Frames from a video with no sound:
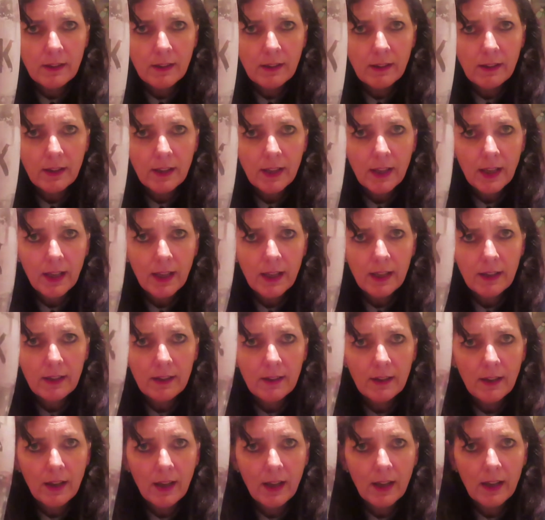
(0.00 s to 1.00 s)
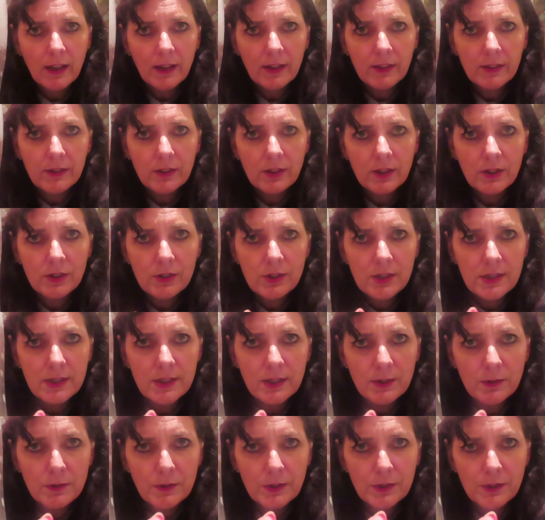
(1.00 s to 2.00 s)
Okay, and you can just
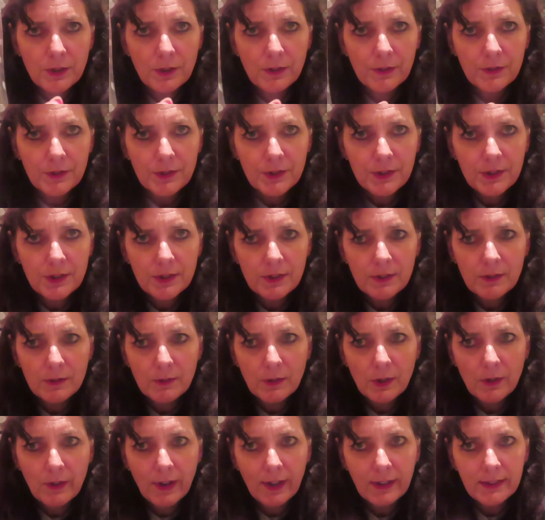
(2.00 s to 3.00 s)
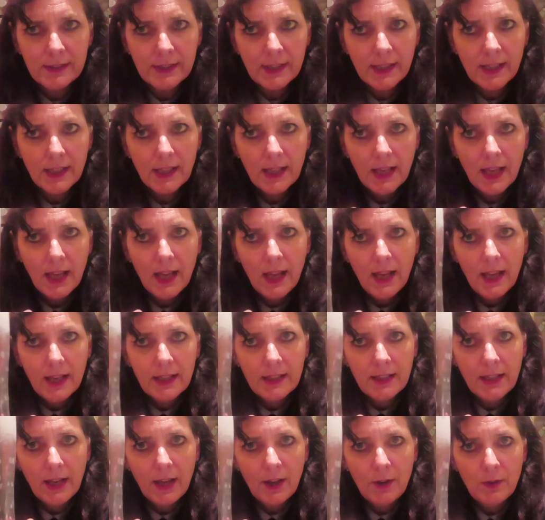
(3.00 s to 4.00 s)
see all the dots all around it.
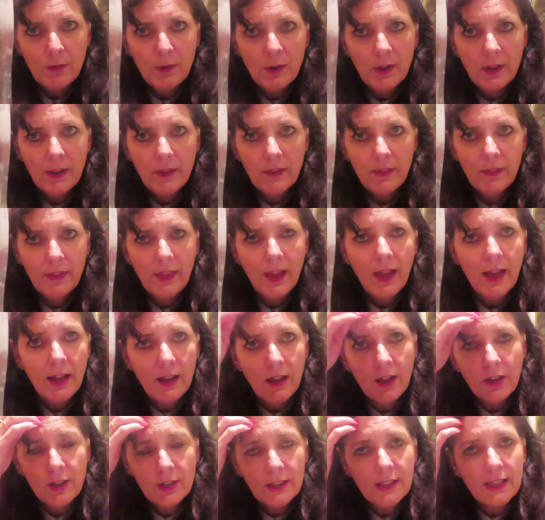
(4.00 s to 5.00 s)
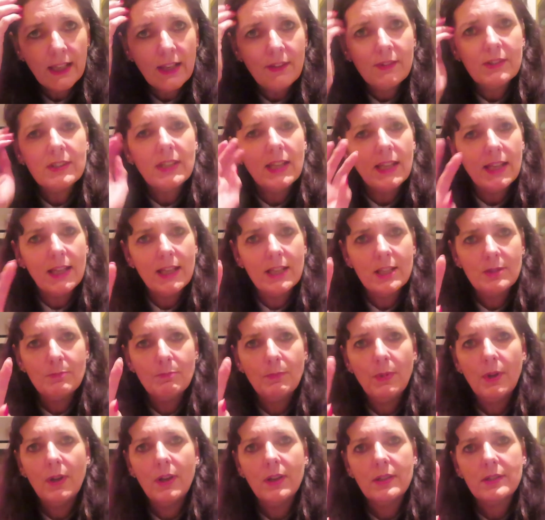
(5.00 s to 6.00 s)
Now that I could leave as it is,
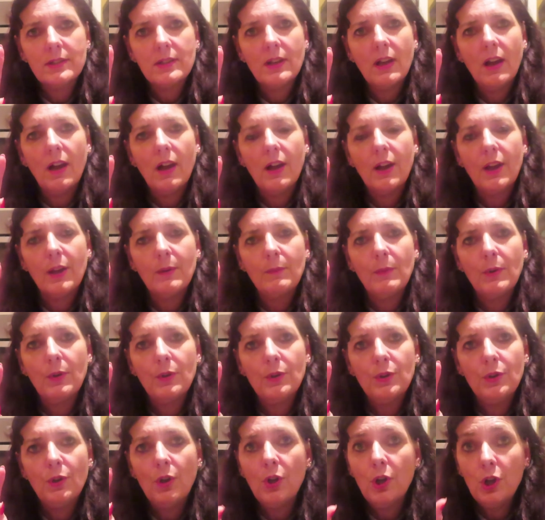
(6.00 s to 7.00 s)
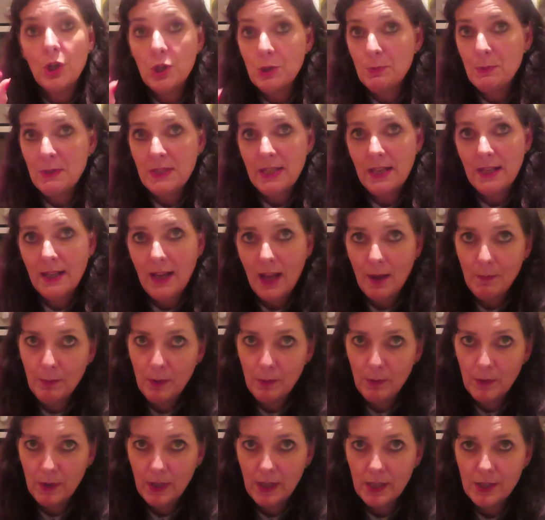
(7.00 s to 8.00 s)
but I'm not 100%
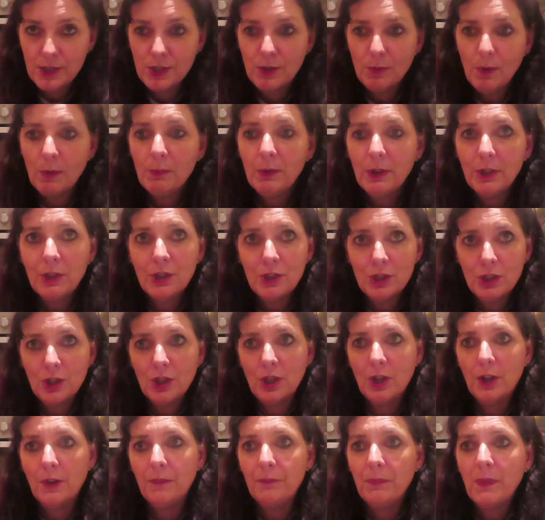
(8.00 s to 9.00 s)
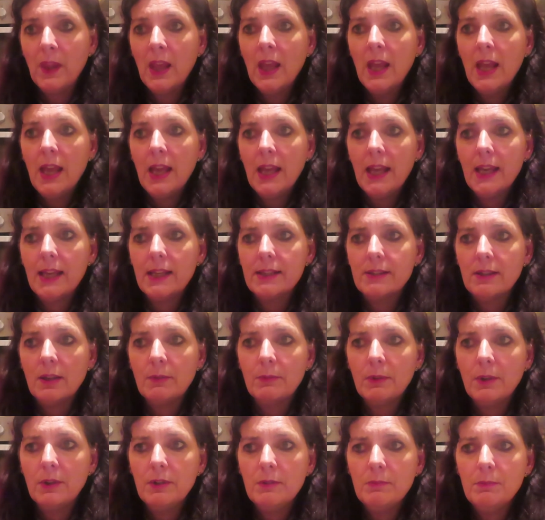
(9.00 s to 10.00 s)
happy with it. So what I'm going to do is
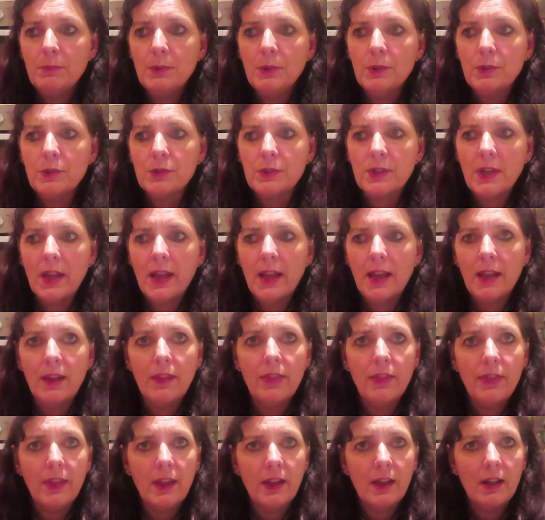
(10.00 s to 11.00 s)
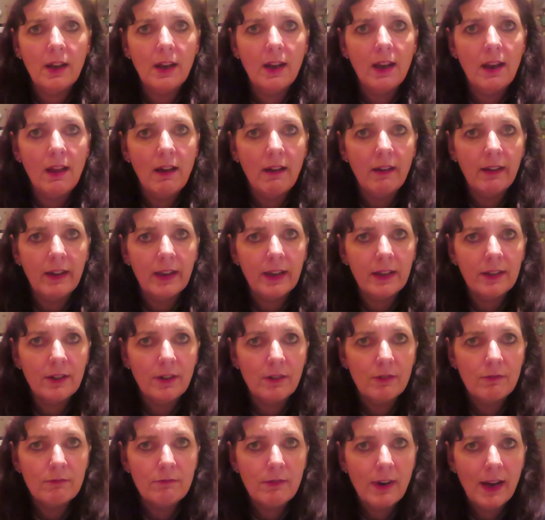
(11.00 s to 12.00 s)
I'm going to put a thicker line
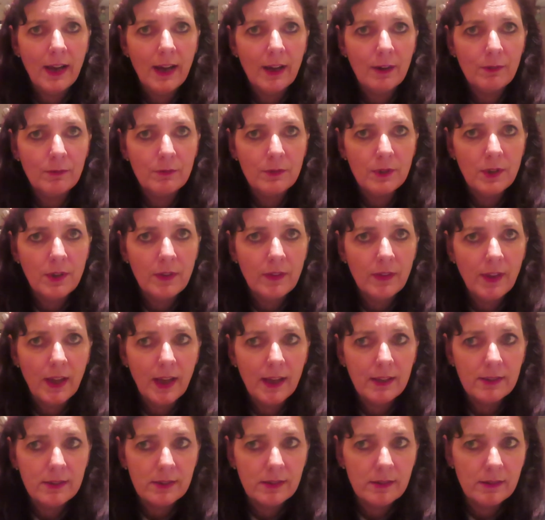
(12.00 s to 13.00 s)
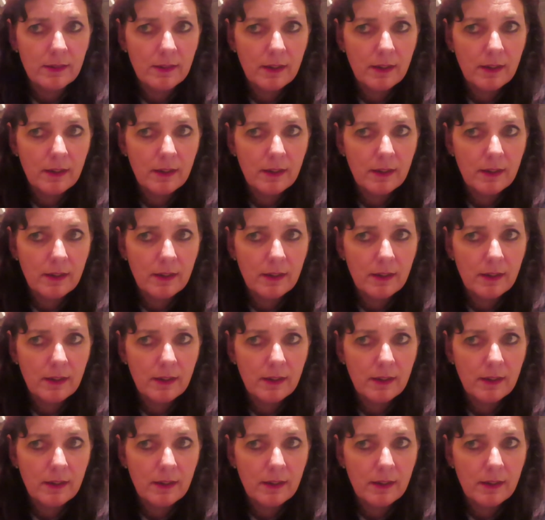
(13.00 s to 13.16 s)
around that